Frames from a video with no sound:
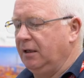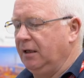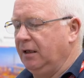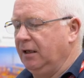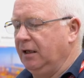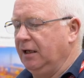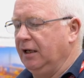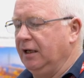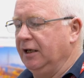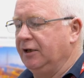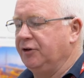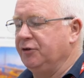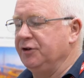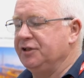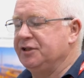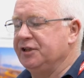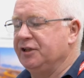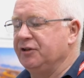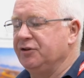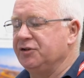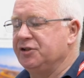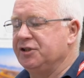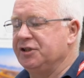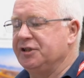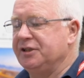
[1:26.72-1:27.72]
explain
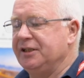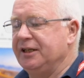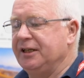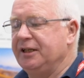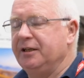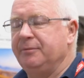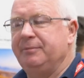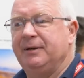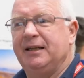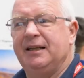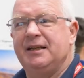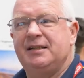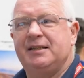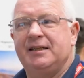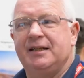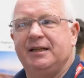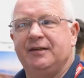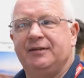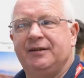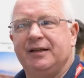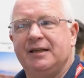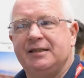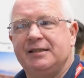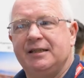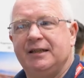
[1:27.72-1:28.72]
how I've done and he'll
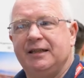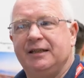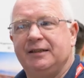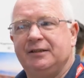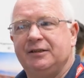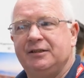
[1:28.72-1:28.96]
write it down